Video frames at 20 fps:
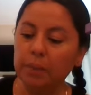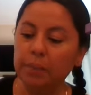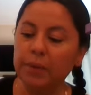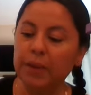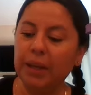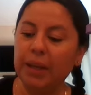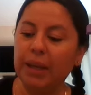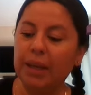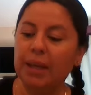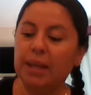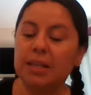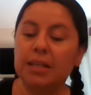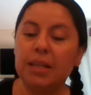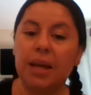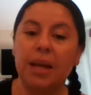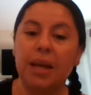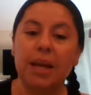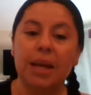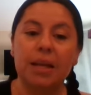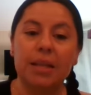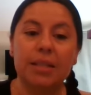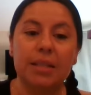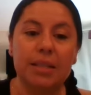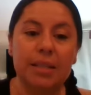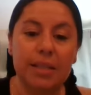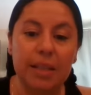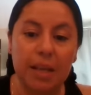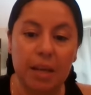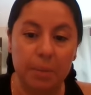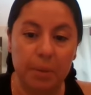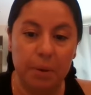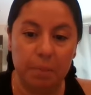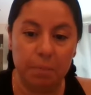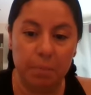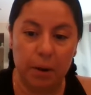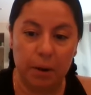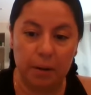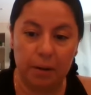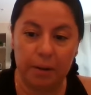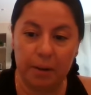is cinnamon
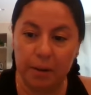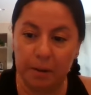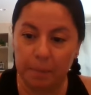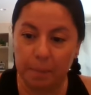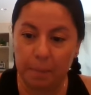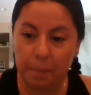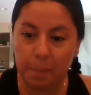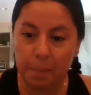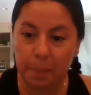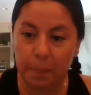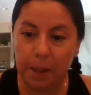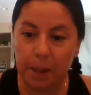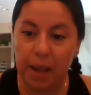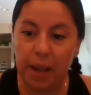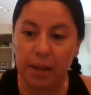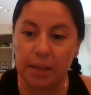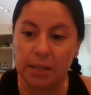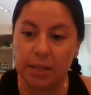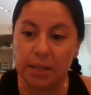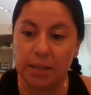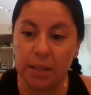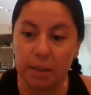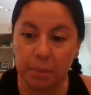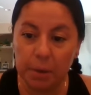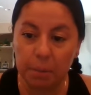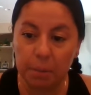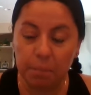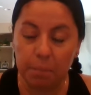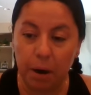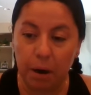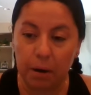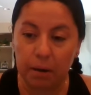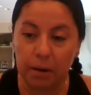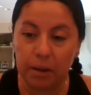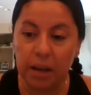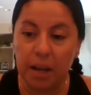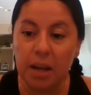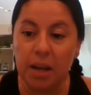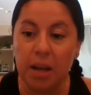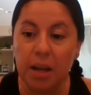bark. And cinnamon
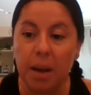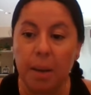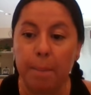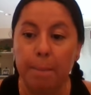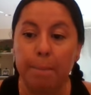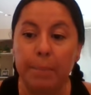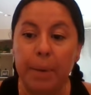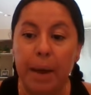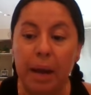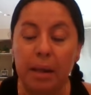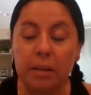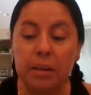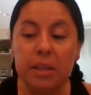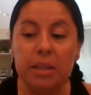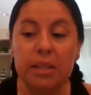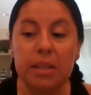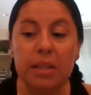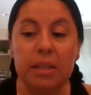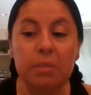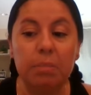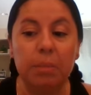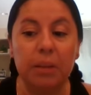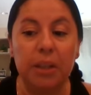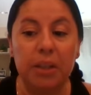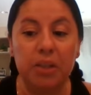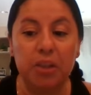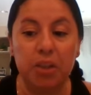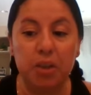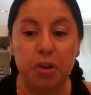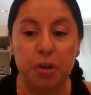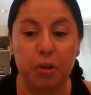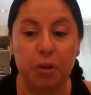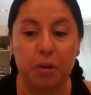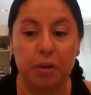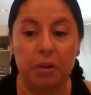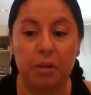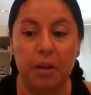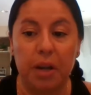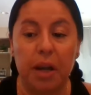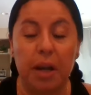bark balances blood
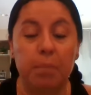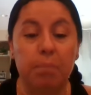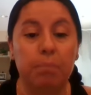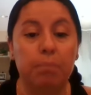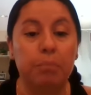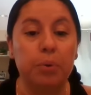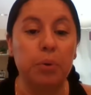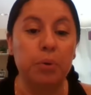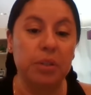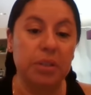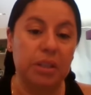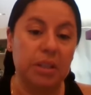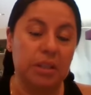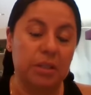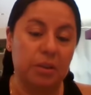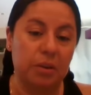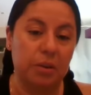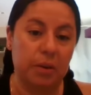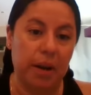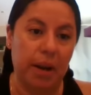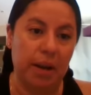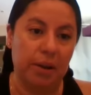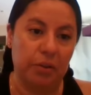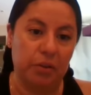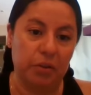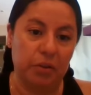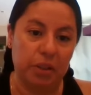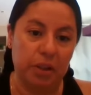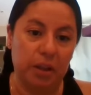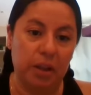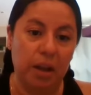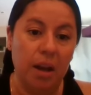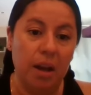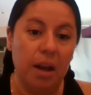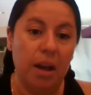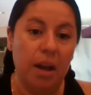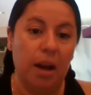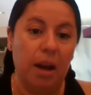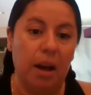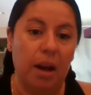sugar and boosts your energy.
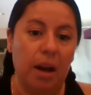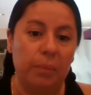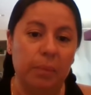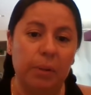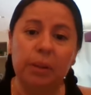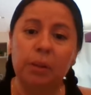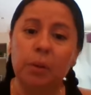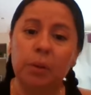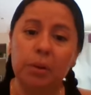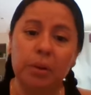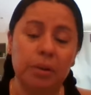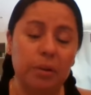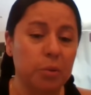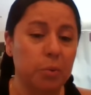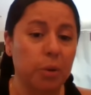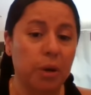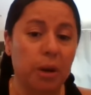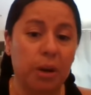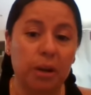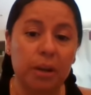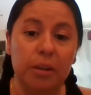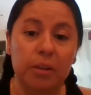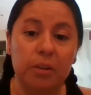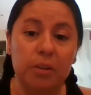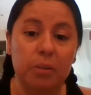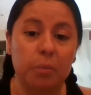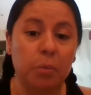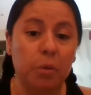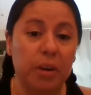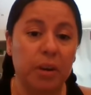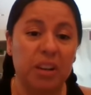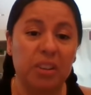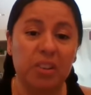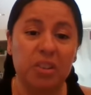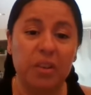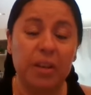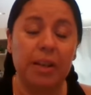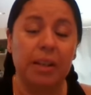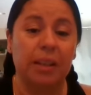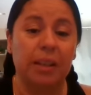And Lord knows we all can use more
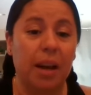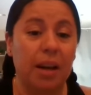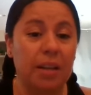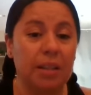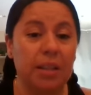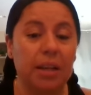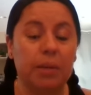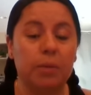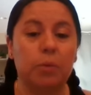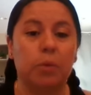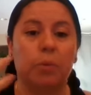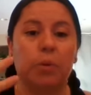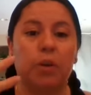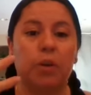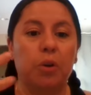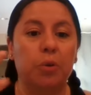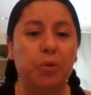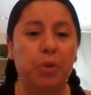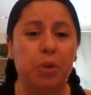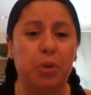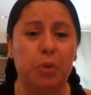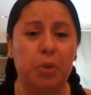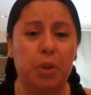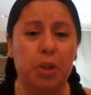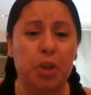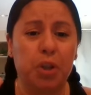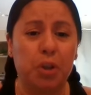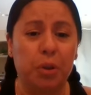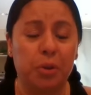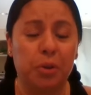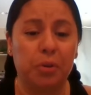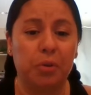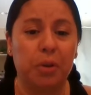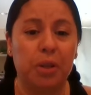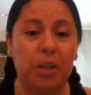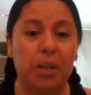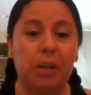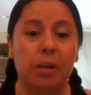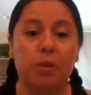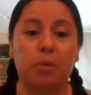energy. And a lot of times when we go for those
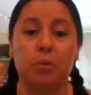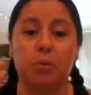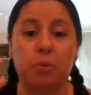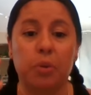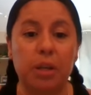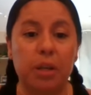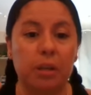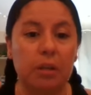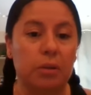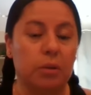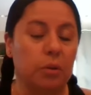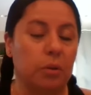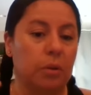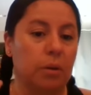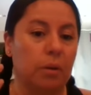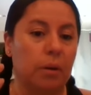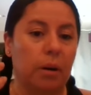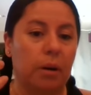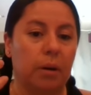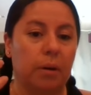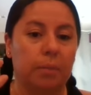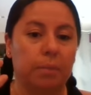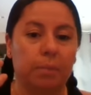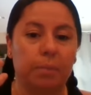sugary drinks or